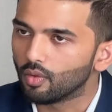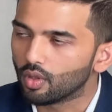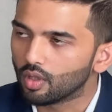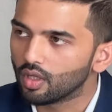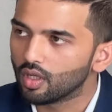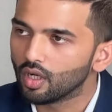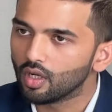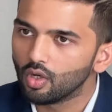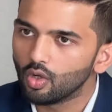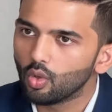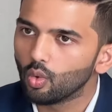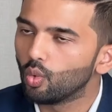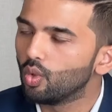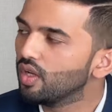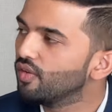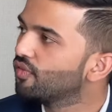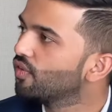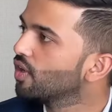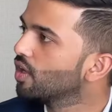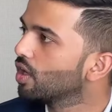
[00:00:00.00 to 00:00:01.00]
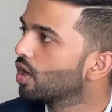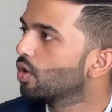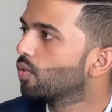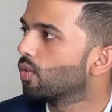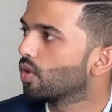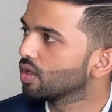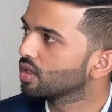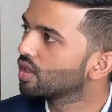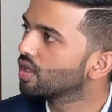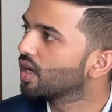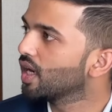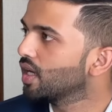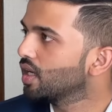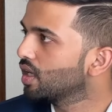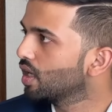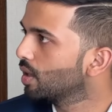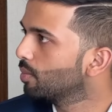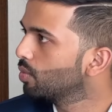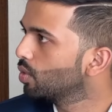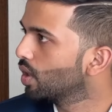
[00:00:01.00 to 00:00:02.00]
can truly figure out what the right
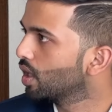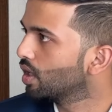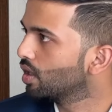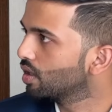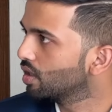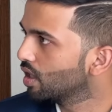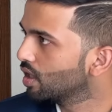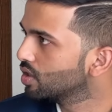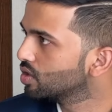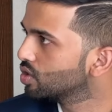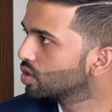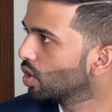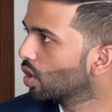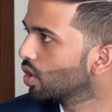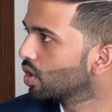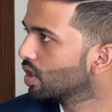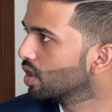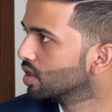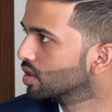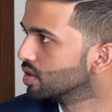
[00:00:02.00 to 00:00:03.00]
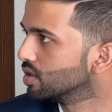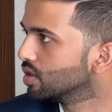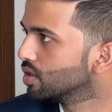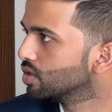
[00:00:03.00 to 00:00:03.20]
time to enter that stock is.